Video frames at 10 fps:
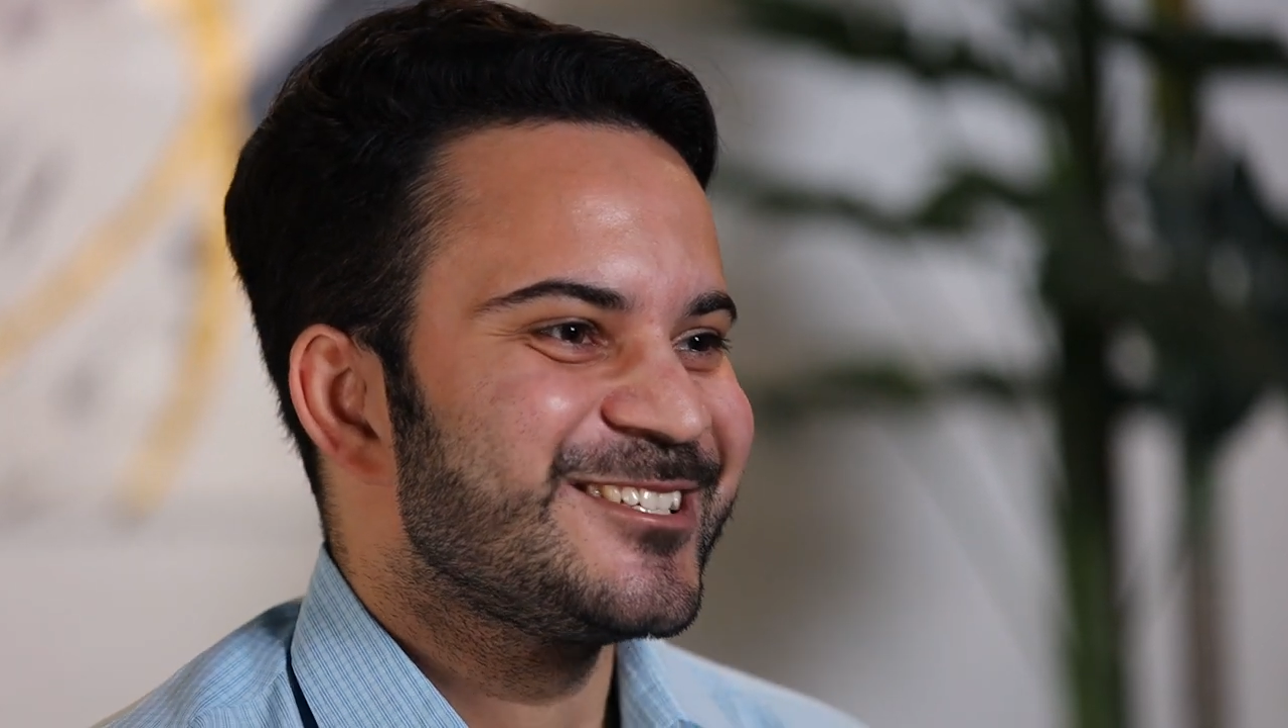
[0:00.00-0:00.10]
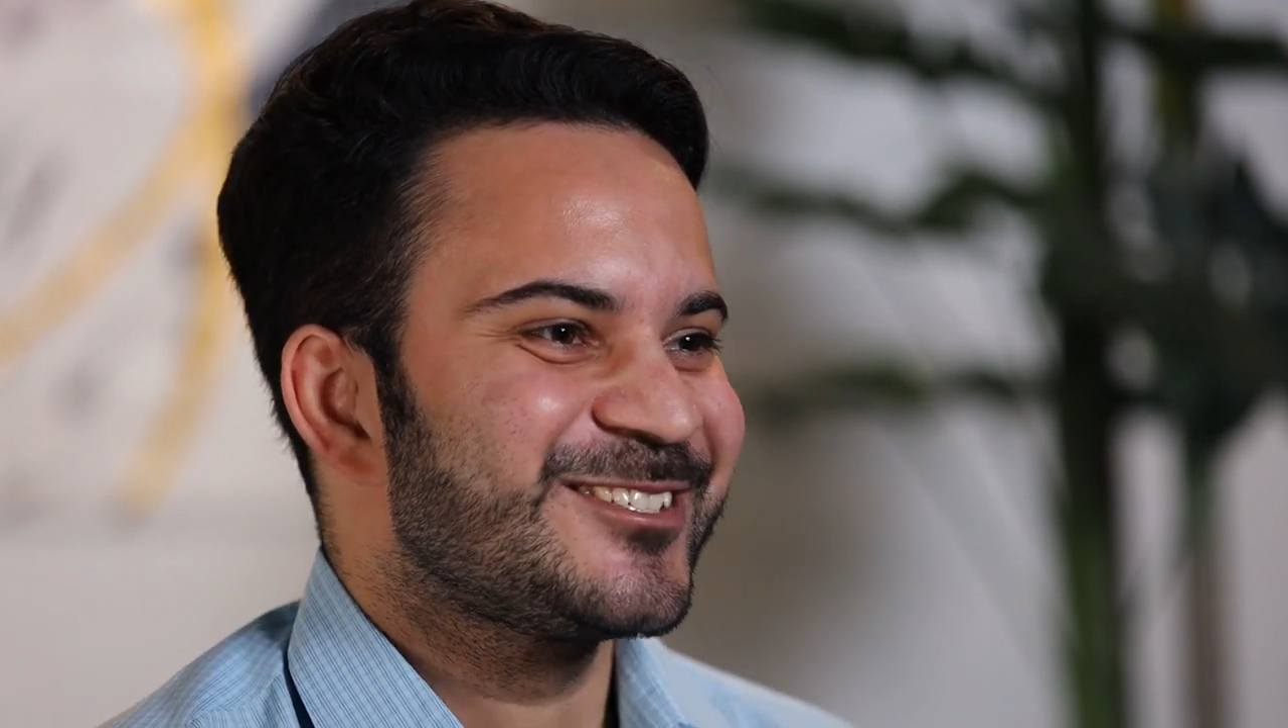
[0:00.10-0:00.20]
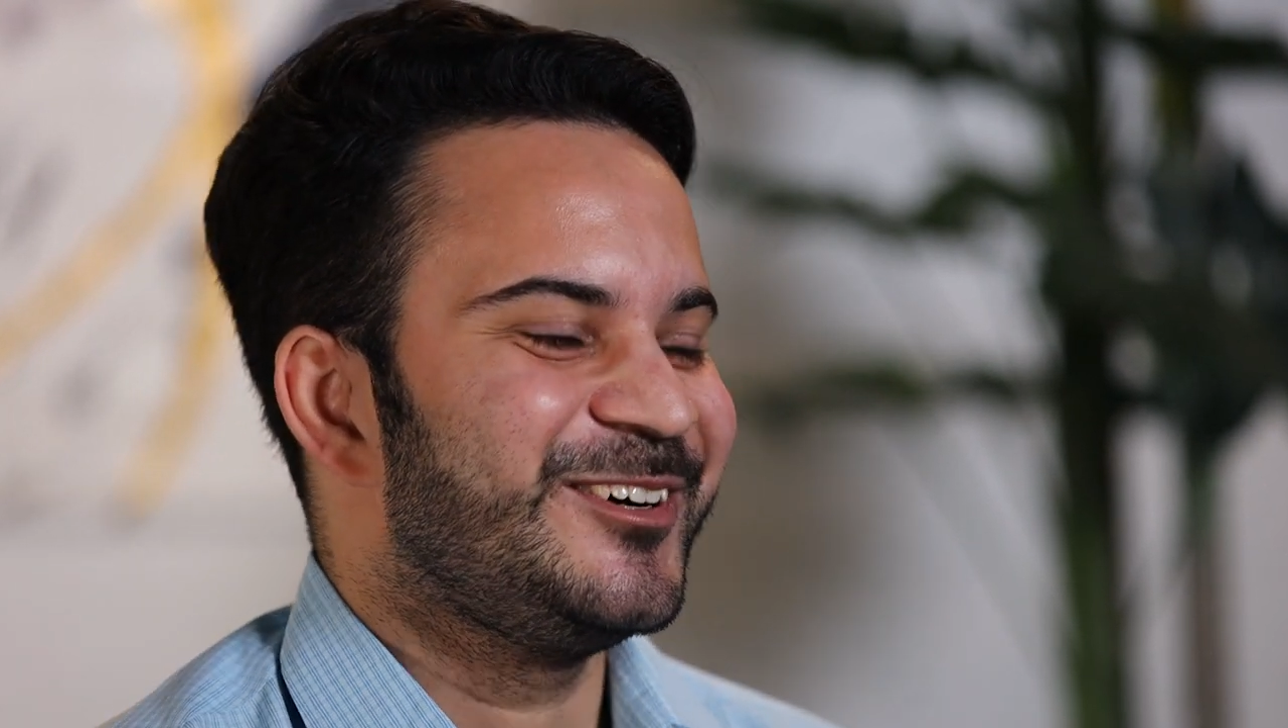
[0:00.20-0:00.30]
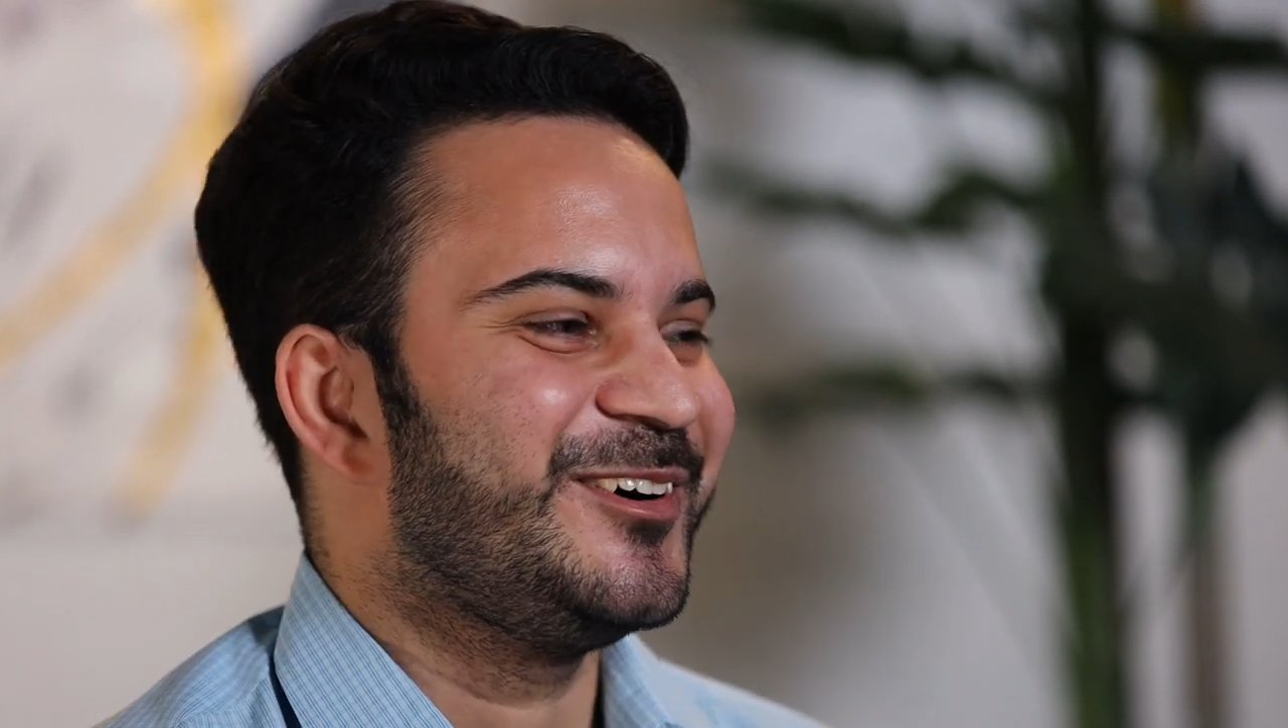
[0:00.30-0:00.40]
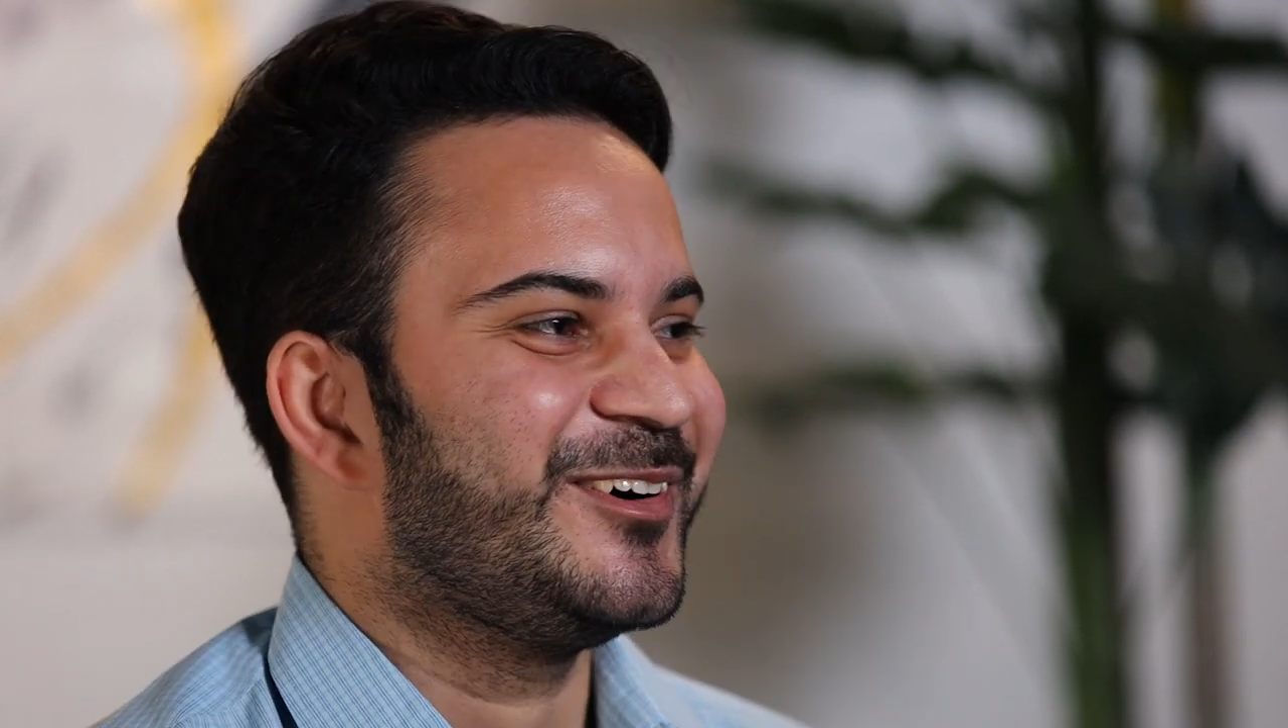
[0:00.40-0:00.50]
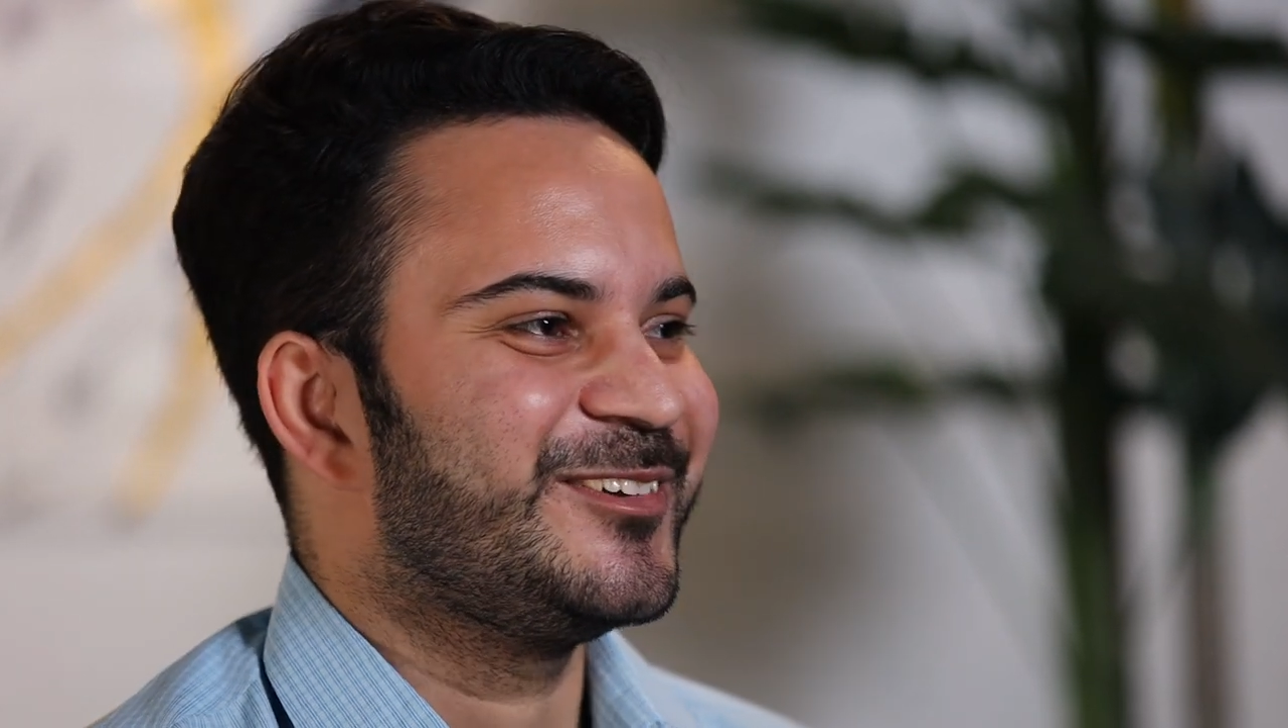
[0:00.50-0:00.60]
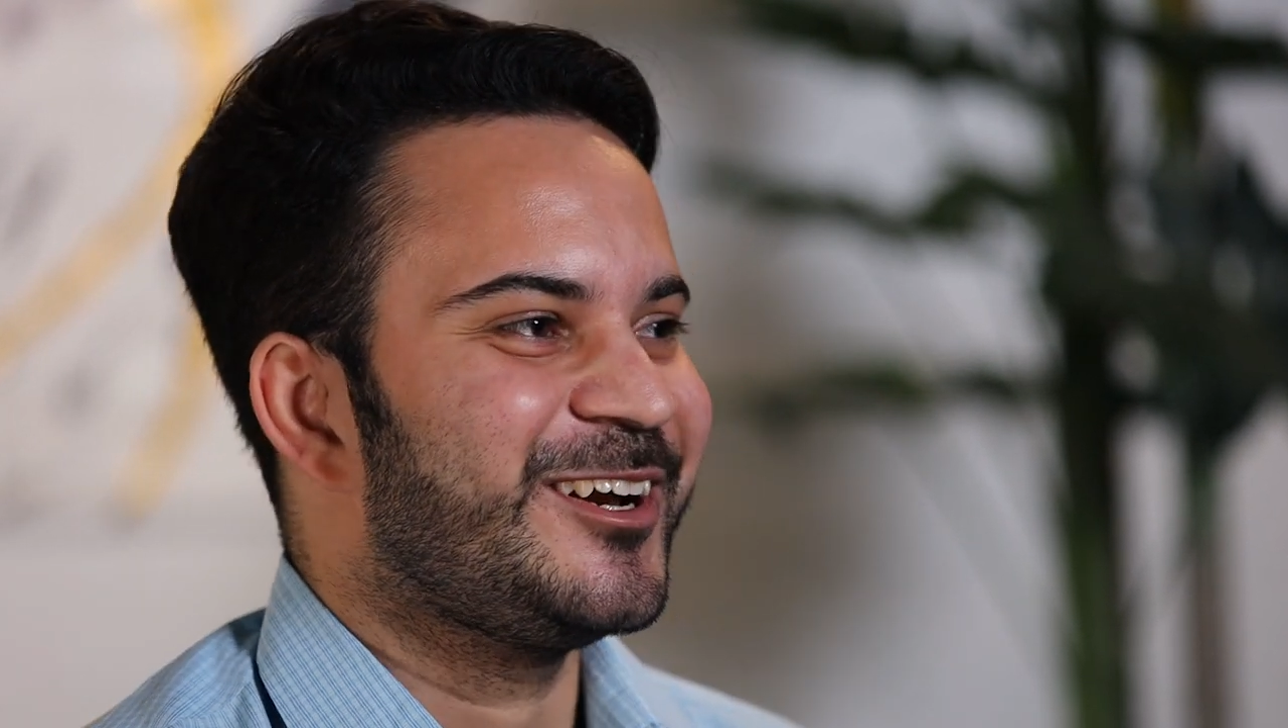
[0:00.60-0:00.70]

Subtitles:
So